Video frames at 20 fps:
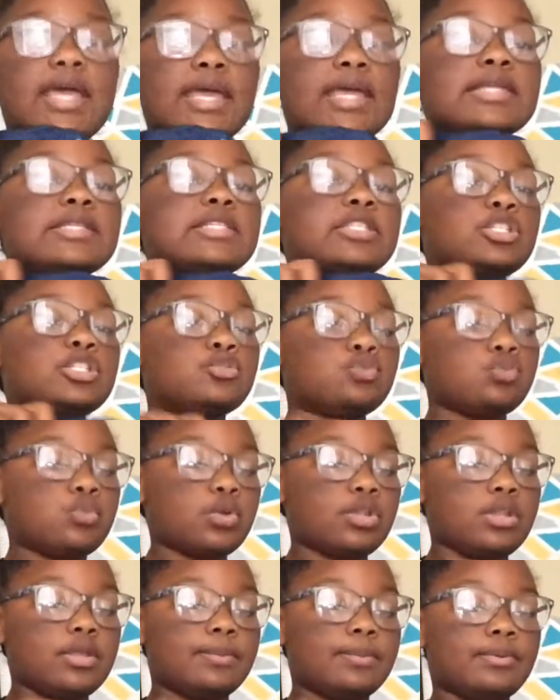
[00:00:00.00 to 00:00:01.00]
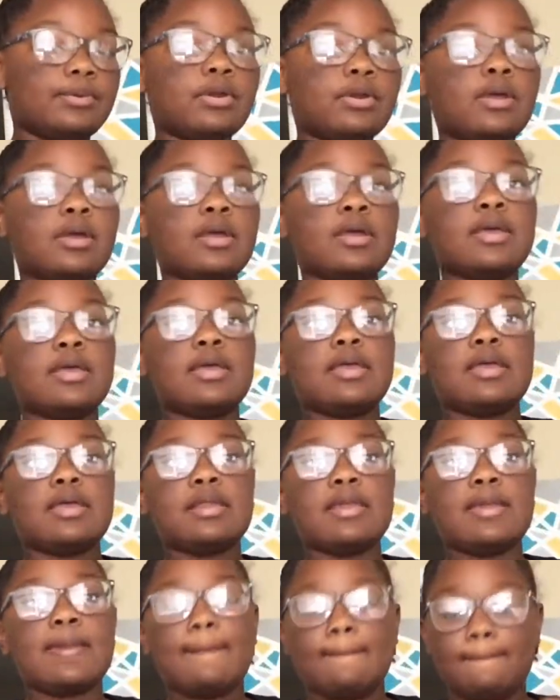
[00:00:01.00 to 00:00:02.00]
it's this really
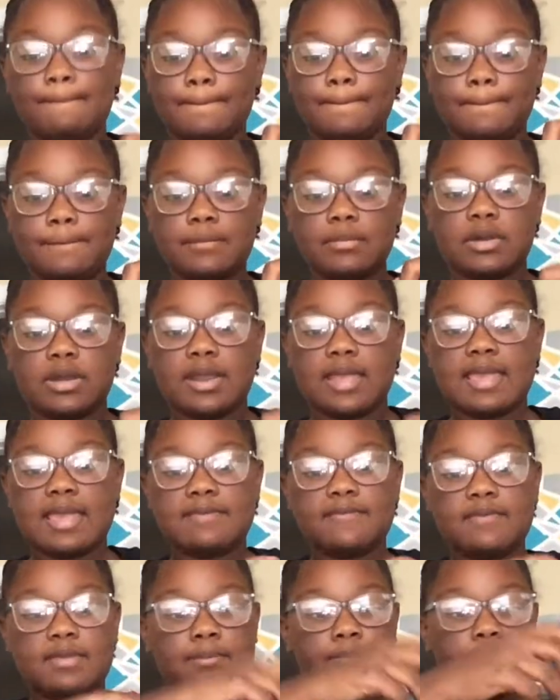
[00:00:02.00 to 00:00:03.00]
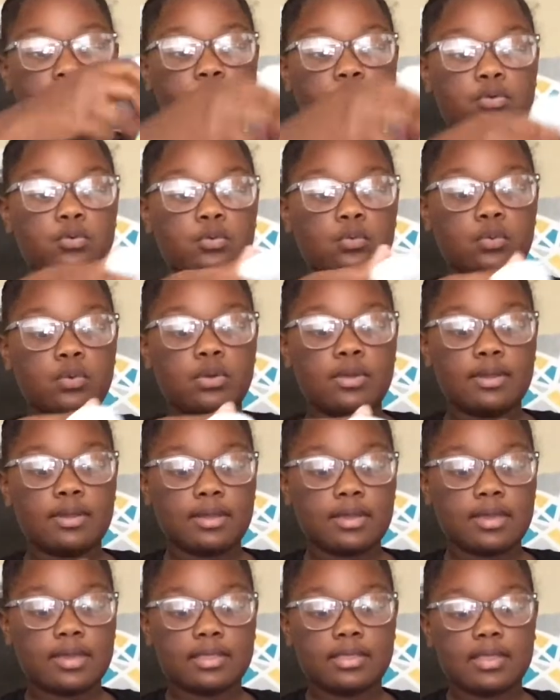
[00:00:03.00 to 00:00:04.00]
pretty navy blue,
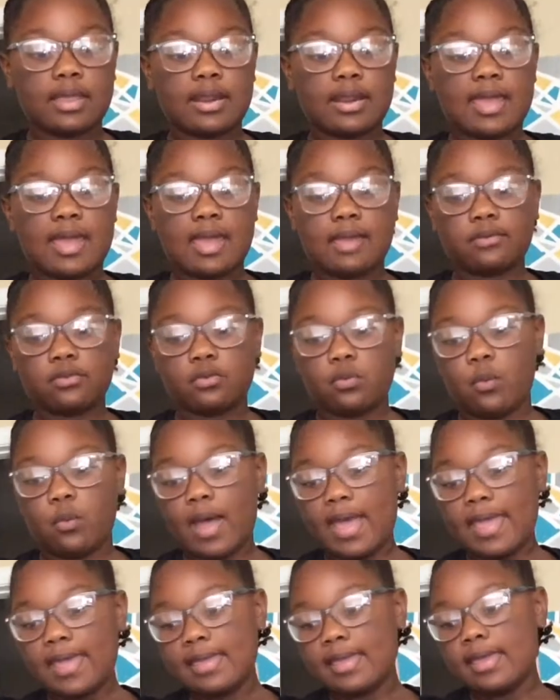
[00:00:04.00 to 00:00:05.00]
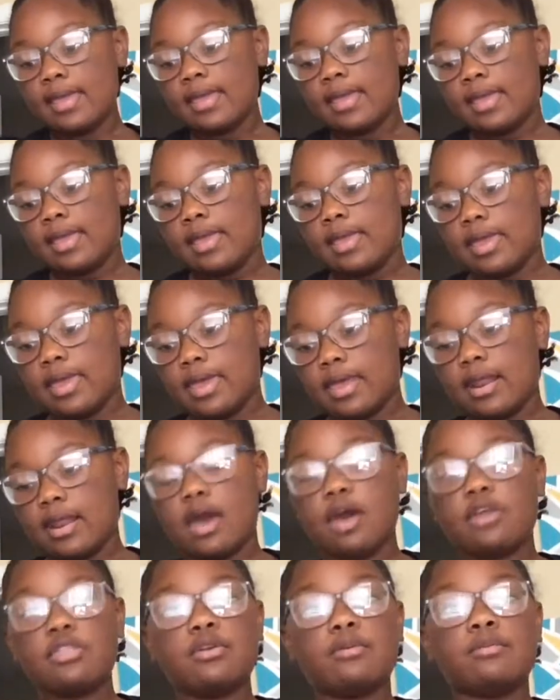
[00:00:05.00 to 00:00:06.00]
and then it has a white and
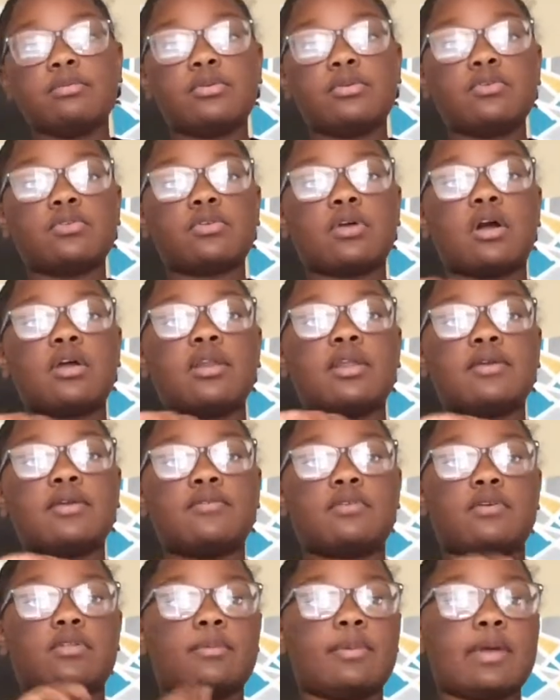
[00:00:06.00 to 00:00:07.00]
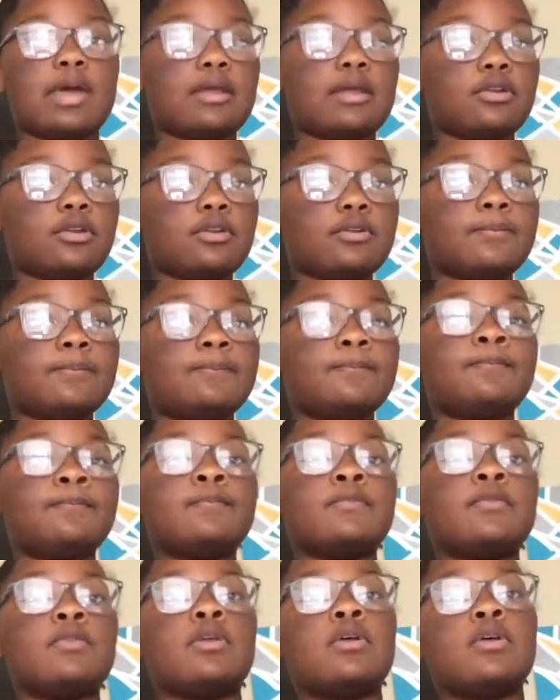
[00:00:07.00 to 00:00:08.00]
other blues on it for the pattern.
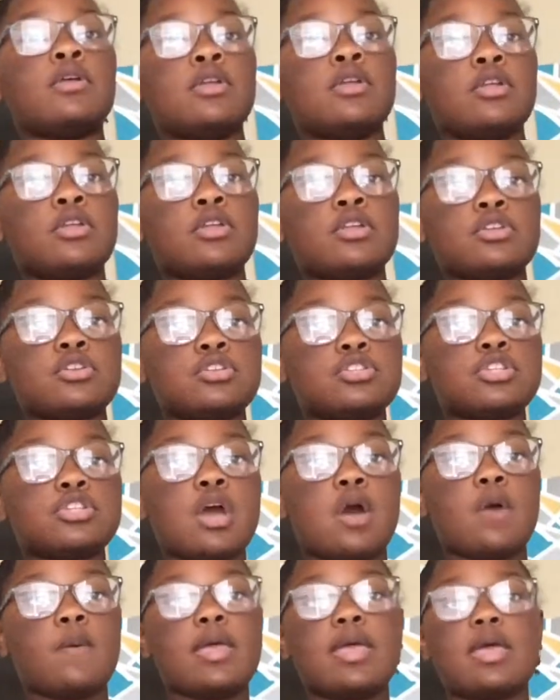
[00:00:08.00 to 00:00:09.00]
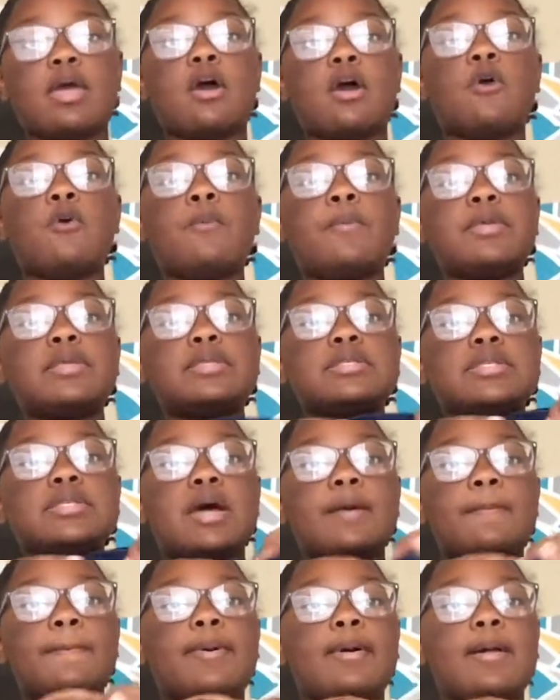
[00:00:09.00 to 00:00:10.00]
So, it opens
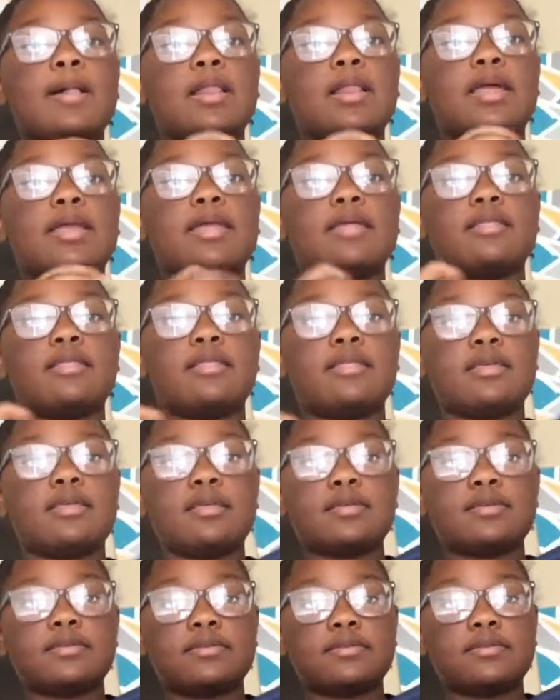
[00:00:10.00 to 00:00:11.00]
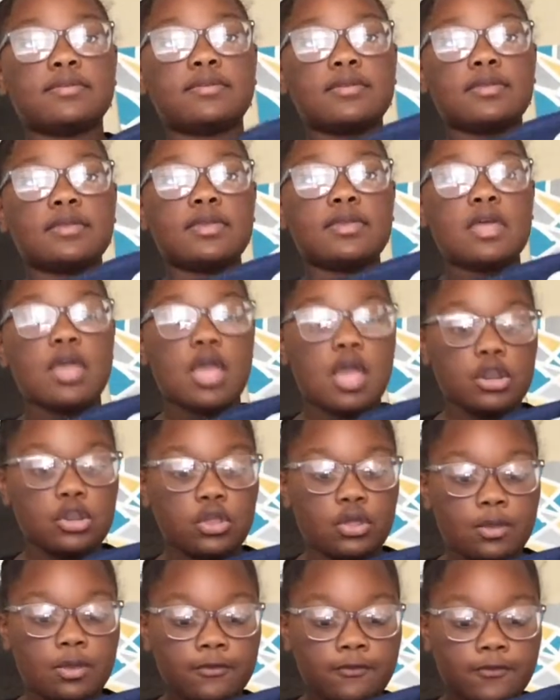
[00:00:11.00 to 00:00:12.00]
up like this, and
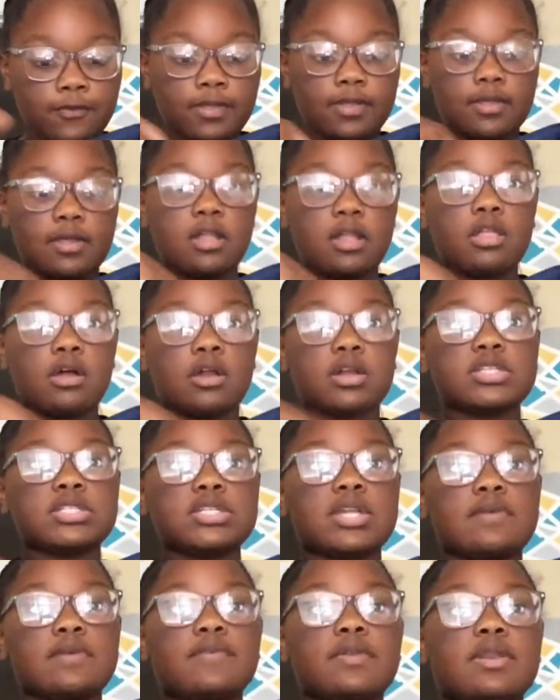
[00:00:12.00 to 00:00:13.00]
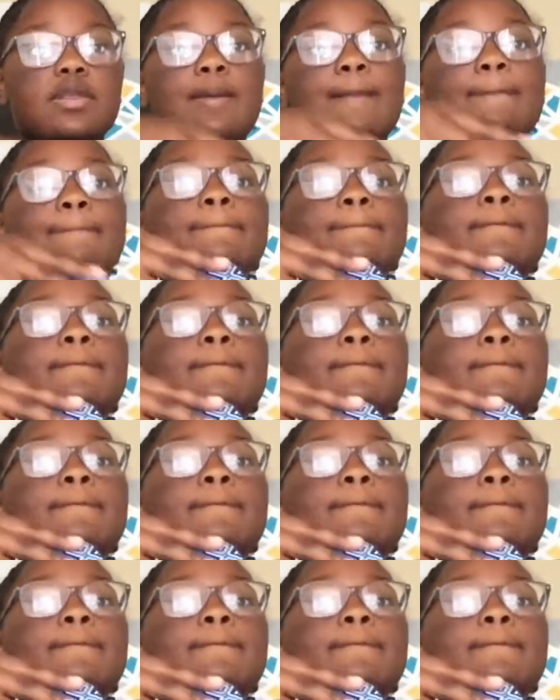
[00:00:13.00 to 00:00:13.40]
you can fit a lot of stuff in it.